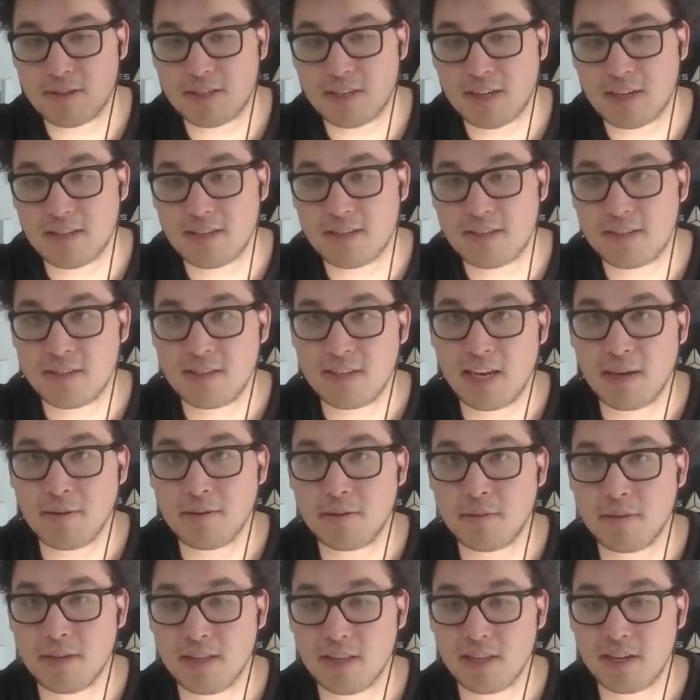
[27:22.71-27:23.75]
sense.
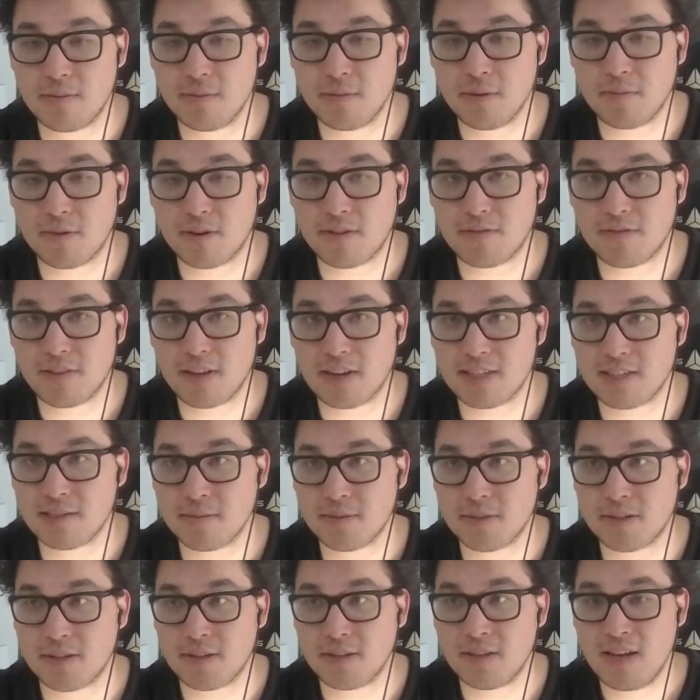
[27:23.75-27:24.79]
Keeps me a little bit more
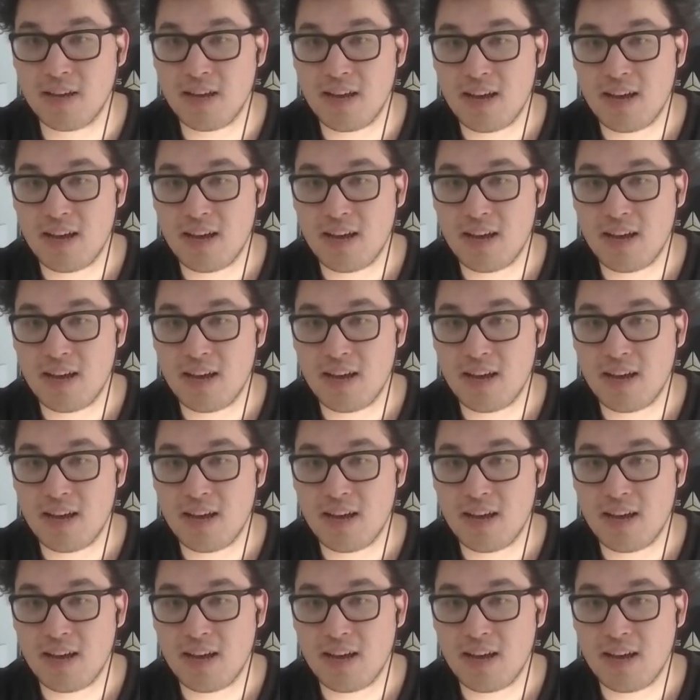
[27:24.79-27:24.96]
flexible.